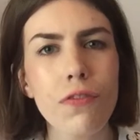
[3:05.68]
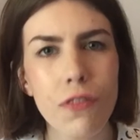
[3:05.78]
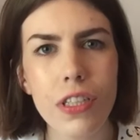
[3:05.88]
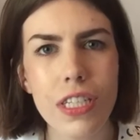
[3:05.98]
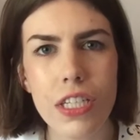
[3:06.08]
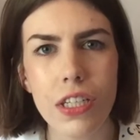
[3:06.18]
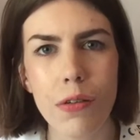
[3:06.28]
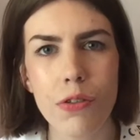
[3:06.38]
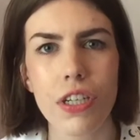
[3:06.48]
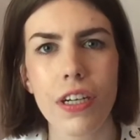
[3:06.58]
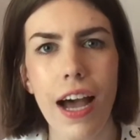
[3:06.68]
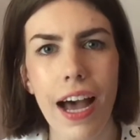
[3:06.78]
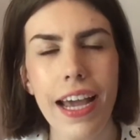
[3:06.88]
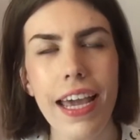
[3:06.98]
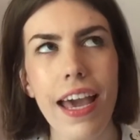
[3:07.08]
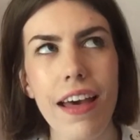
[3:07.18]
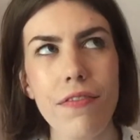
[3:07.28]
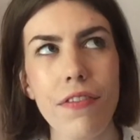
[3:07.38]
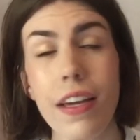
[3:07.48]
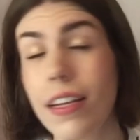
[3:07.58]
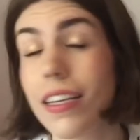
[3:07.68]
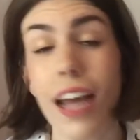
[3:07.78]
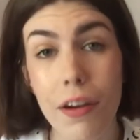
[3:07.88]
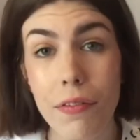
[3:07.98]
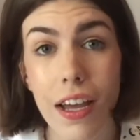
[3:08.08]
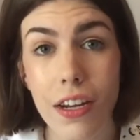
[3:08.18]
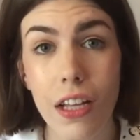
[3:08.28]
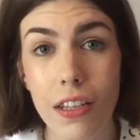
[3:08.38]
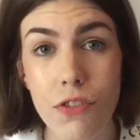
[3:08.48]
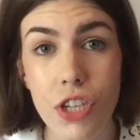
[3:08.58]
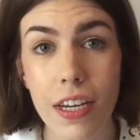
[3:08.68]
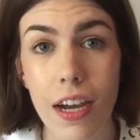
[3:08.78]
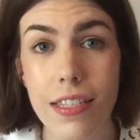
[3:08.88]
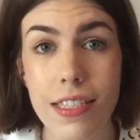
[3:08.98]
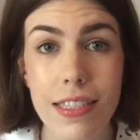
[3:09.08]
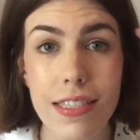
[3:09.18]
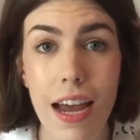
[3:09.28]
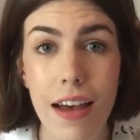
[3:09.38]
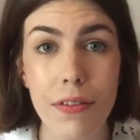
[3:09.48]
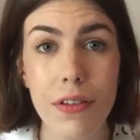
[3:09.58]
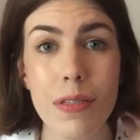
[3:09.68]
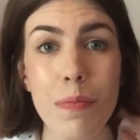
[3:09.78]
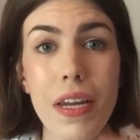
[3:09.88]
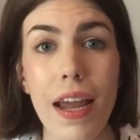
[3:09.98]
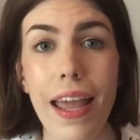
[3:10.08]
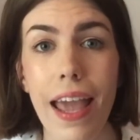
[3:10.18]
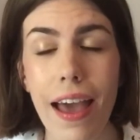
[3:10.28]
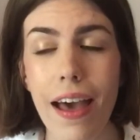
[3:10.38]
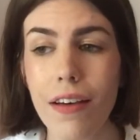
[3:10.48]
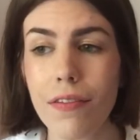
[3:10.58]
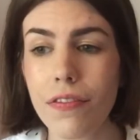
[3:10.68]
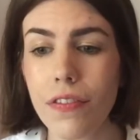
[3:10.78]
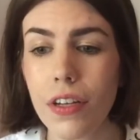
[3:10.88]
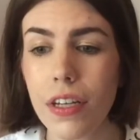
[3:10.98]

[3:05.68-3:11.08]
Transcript: full disclosure, I have not read all of Jane Austen's novels, but I have